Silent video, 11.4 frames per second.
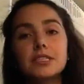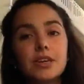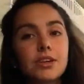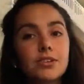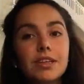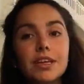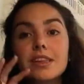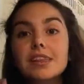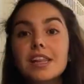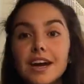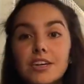tell you, they
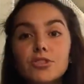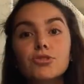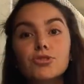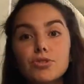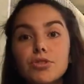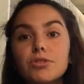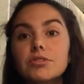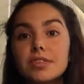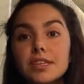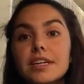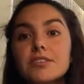like to throw
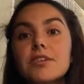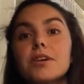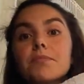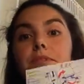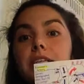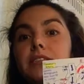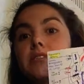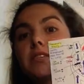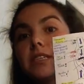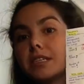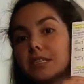select all applies
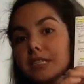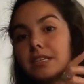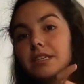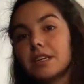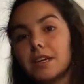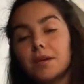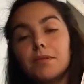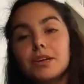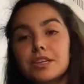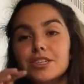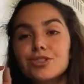on these
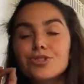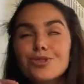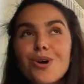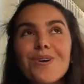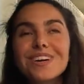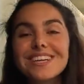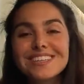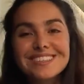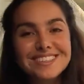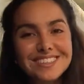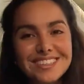because it's so
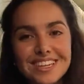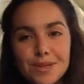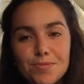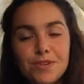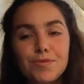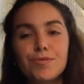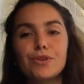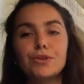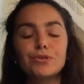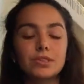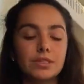easy to get them
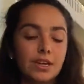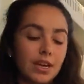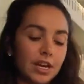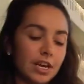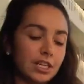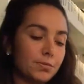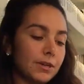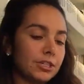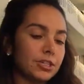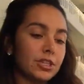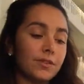confused.
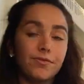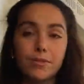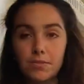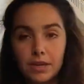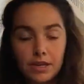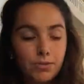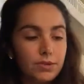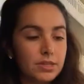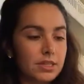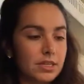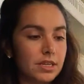Especially for me
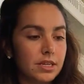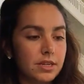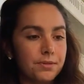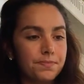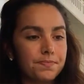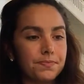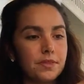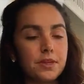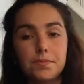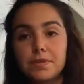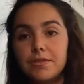was the
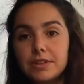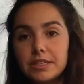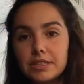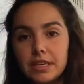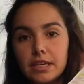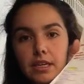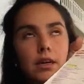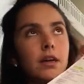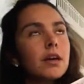PVD.